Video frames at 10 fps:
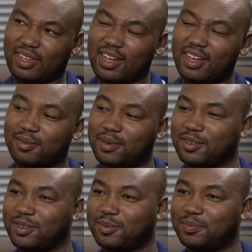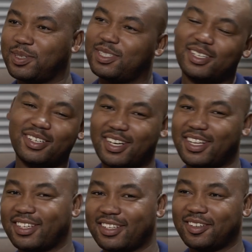Vano pretend
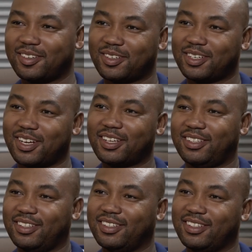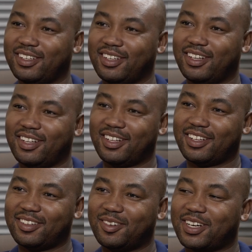like or I
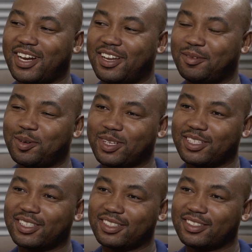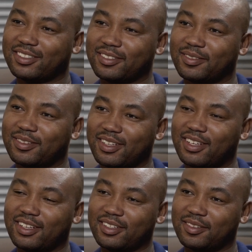no real levogisha.
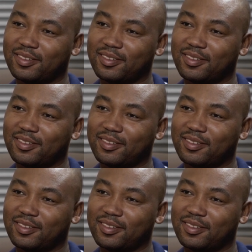Yeah.